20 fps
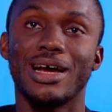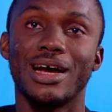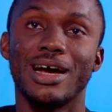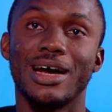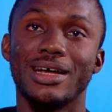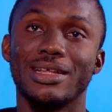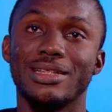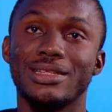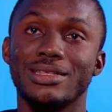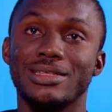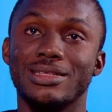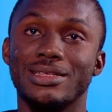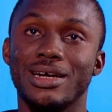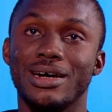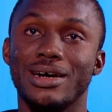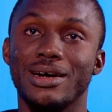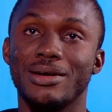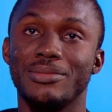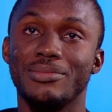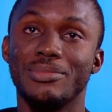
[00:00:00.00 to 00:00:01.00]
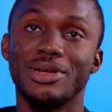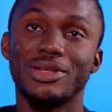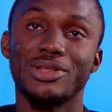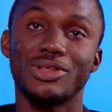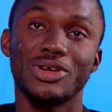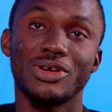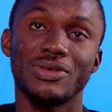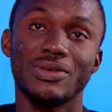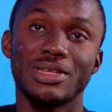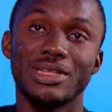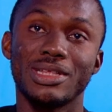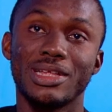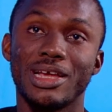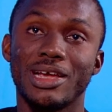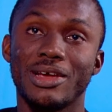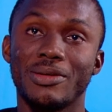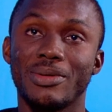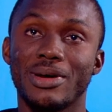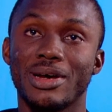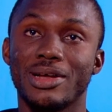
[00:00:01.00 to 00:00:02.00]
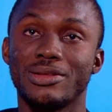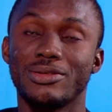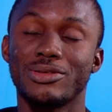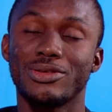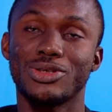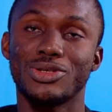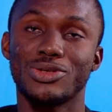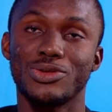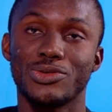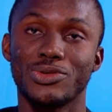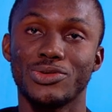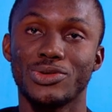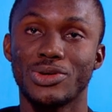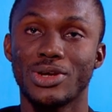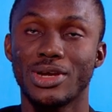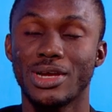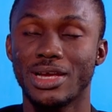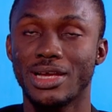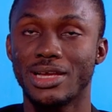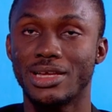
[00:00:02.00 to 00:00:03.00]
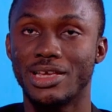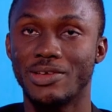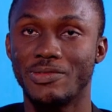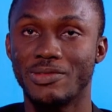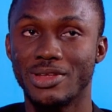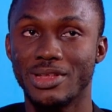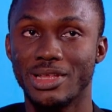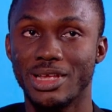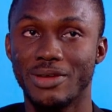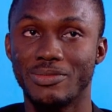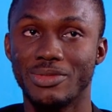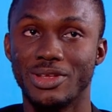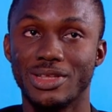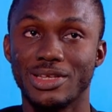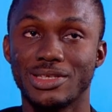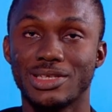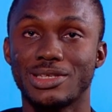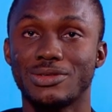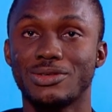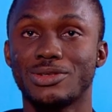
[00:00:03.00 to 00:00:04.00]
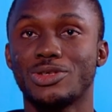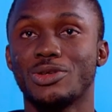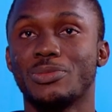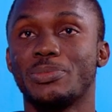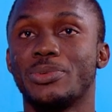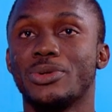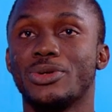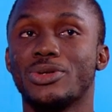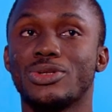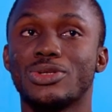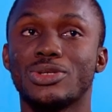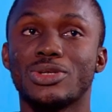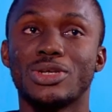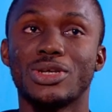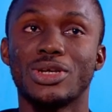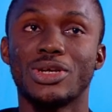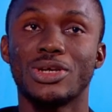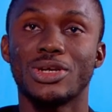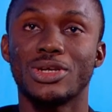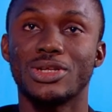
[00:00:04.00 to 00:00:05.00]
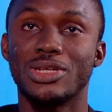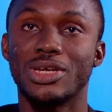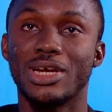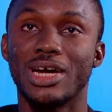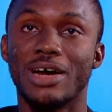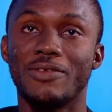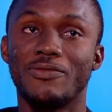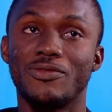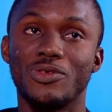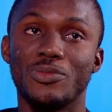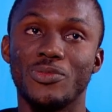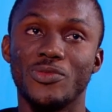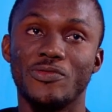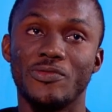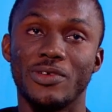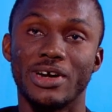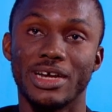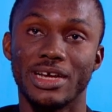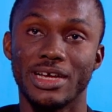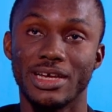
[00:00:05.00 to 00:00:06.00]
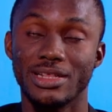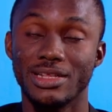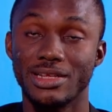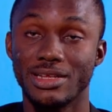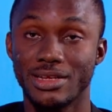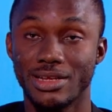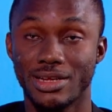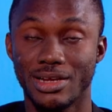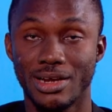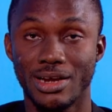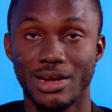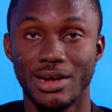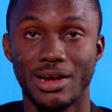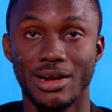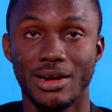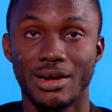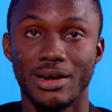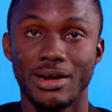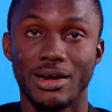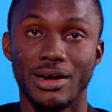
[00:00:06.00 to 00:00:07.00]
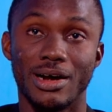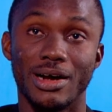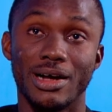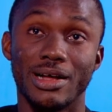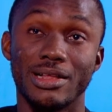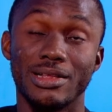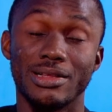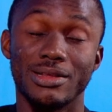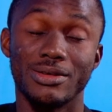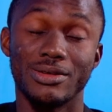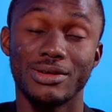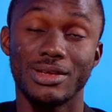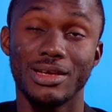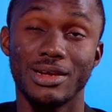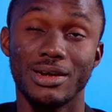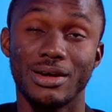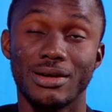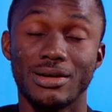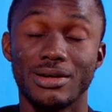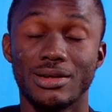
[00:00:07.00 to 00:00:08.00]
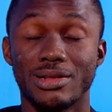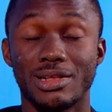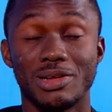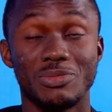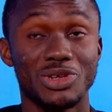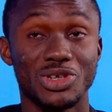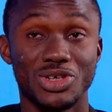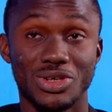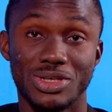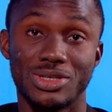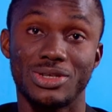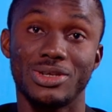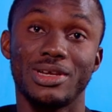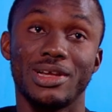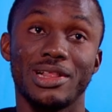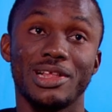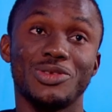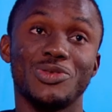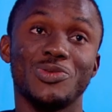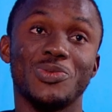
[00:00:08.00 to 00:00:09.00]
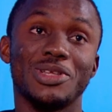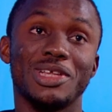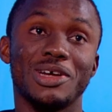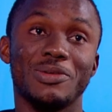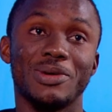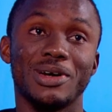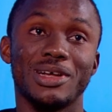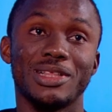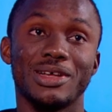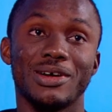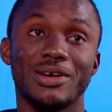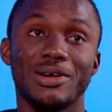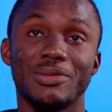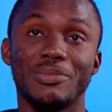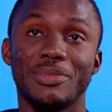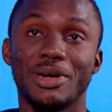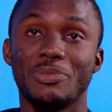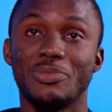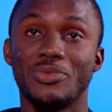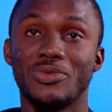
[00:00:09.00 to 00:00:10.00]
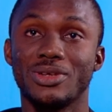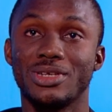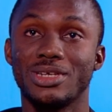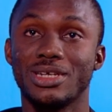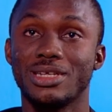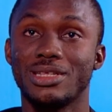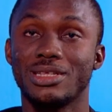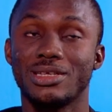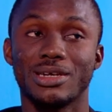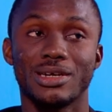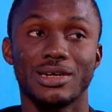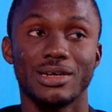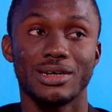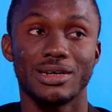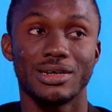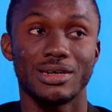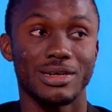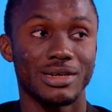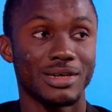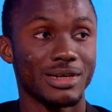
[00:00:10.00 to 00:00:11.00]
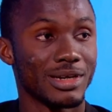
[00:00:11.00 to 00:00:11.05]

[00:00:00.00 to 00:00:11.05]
and uh, mentoring them and also giving them the necessary support they have to move ahead. And okay, let me just talk a little bit about uh, my project. Uh,